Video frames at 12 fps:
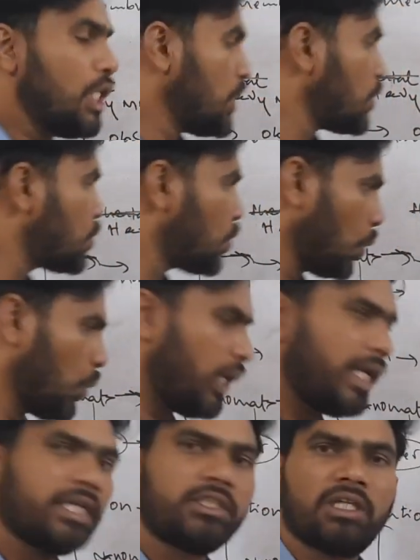
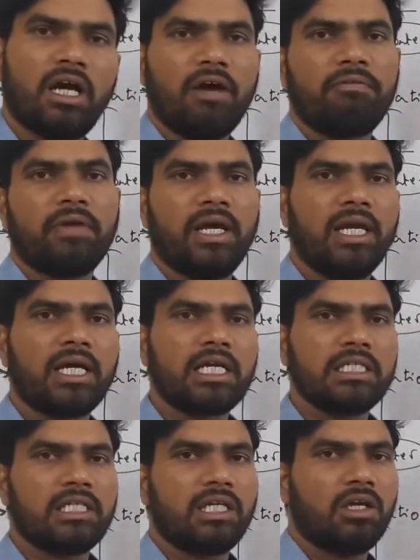storage of
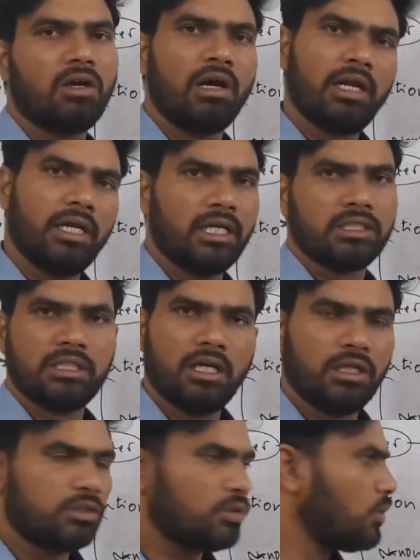electricity or energy
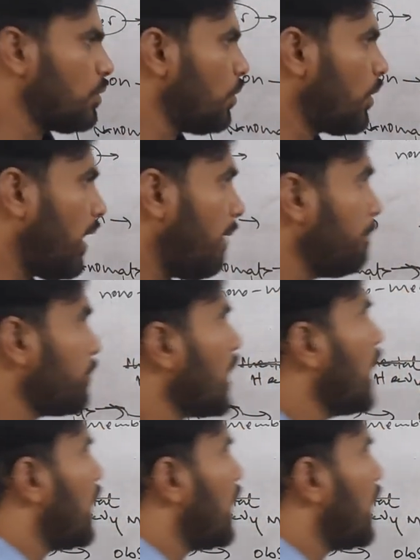also. Okay,